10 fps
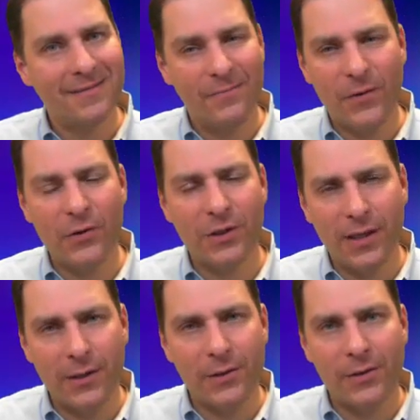
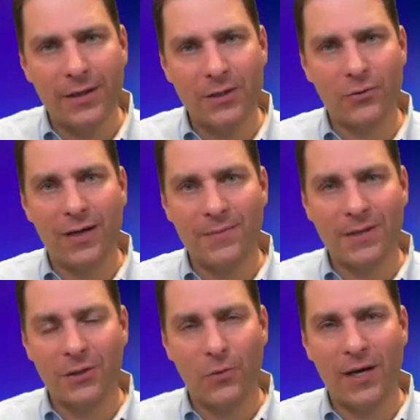usually under extreme
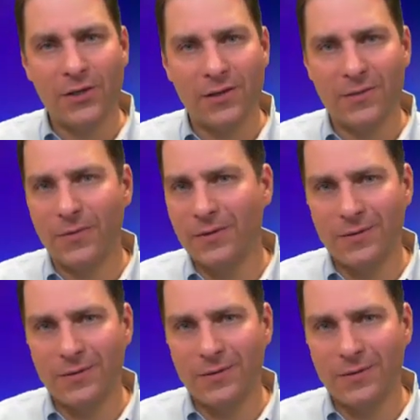situations when
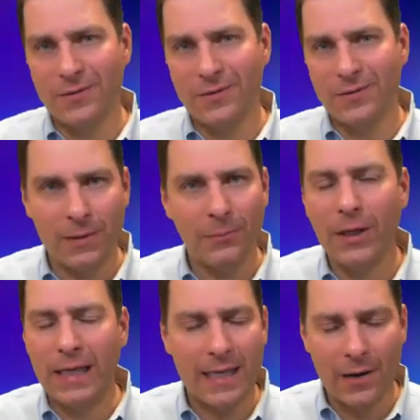students are
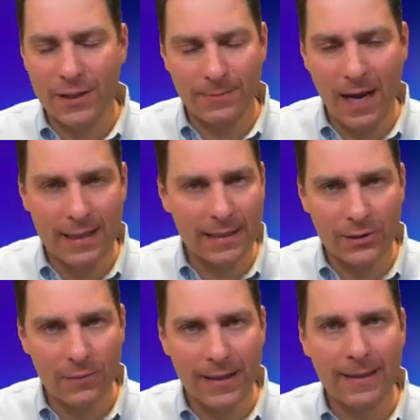completely not responding
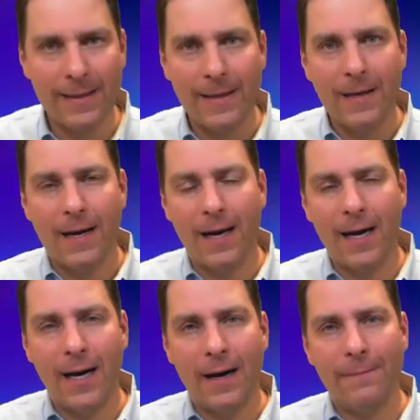to me.
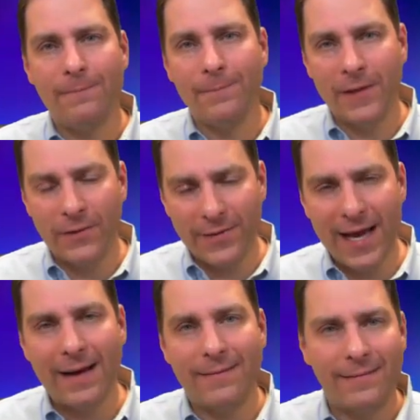
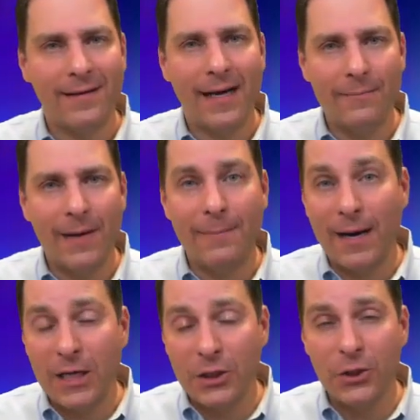That I
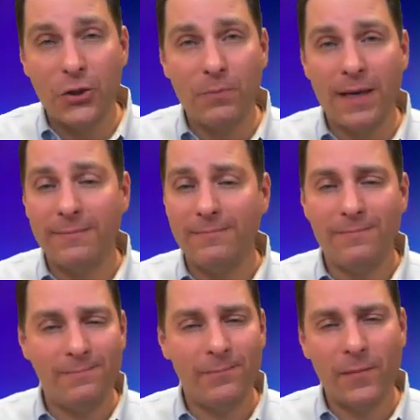might do, but
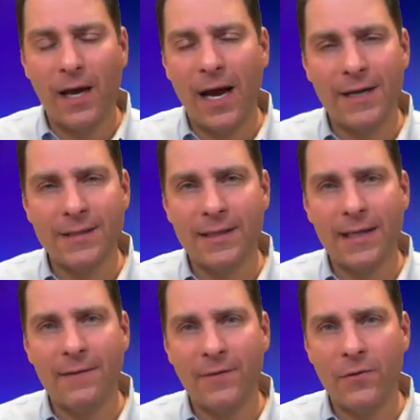
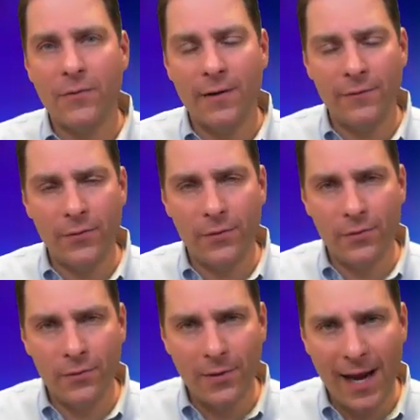honestly, if
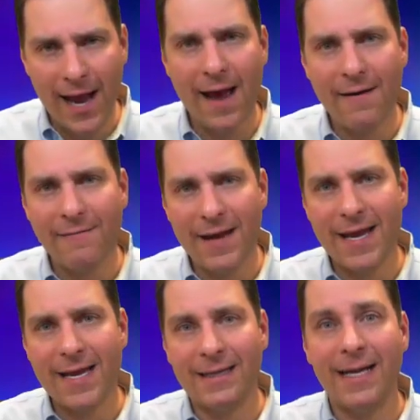you have
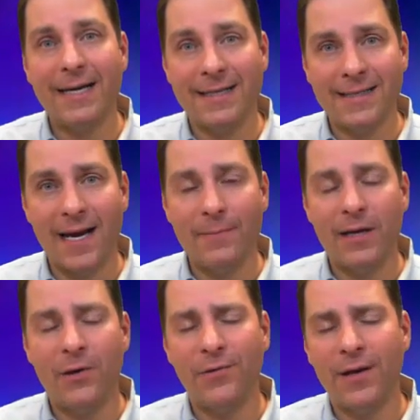a late
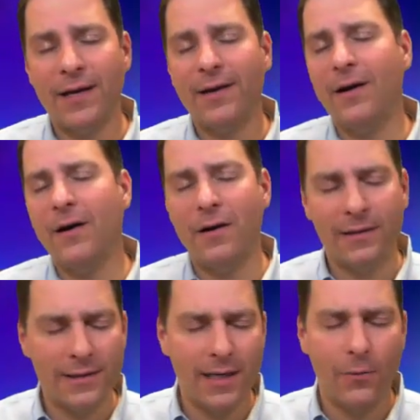assignment and you think, oh,
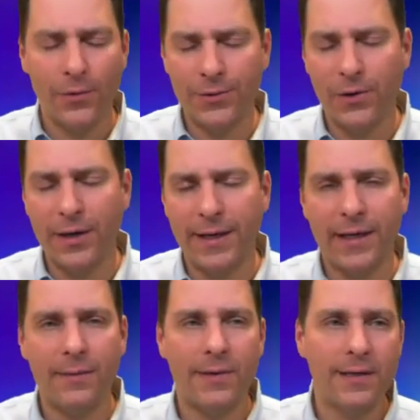it's not worth turning
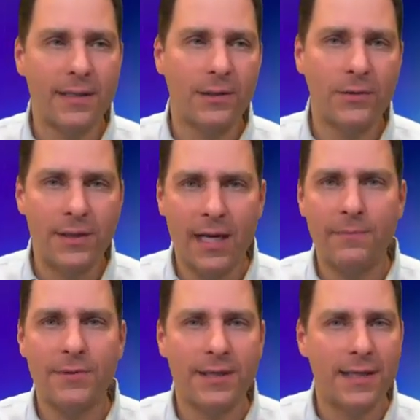in because I lose
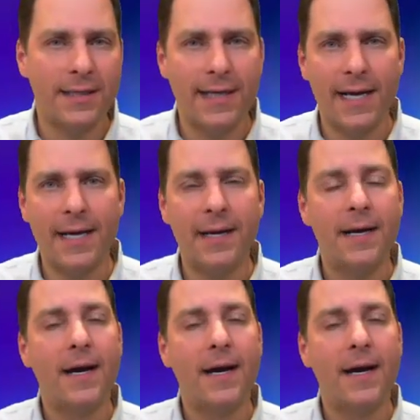10% a day,